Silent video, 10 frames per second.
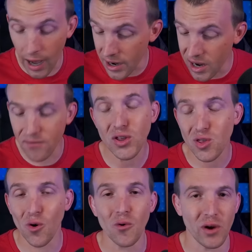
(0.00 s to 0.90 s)
I never
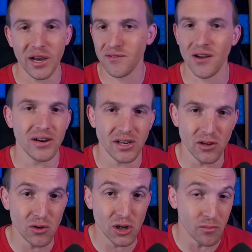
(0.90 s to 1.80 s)
thought when I started
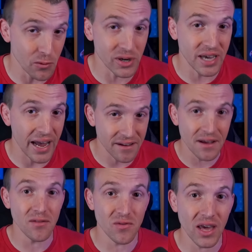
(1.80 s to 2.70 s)
YouTube it would get
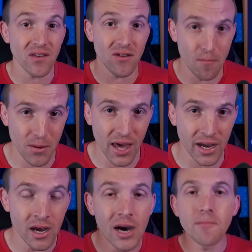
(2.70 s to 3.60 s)
this
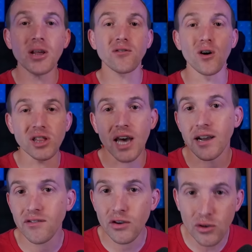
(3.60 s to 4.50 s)
big, but it's all
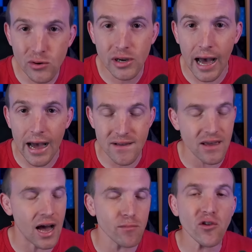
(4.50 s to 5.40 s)
thanks to you guys.
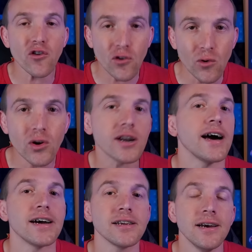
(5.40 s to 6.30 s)
I'm so
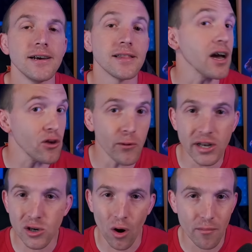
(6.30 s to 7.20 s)
glad that you
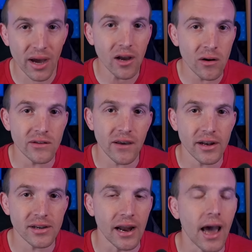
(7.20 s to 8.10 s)
enjoy my
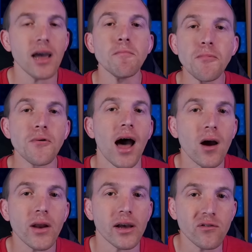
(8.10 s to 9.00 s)
content and I am
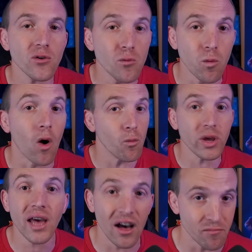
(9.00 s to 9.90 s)
proud as to what we
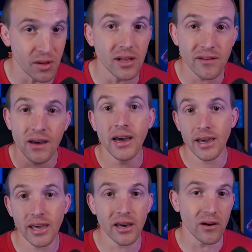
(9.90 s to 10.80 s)
have built
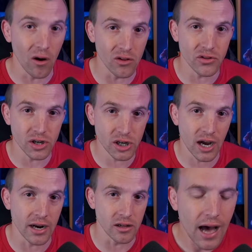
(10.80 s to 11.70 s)
here on the
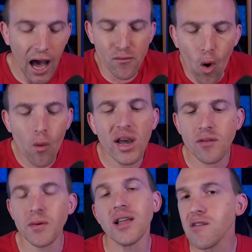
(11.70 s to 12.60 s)
channel. I've always
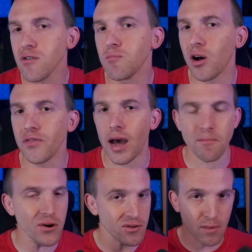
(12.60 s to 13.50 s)
been someone that
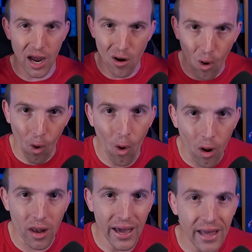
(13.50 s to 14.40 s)
puts my
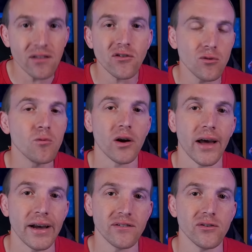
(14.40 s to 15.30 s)
all into what
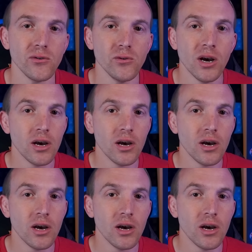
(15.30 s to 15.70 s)
I do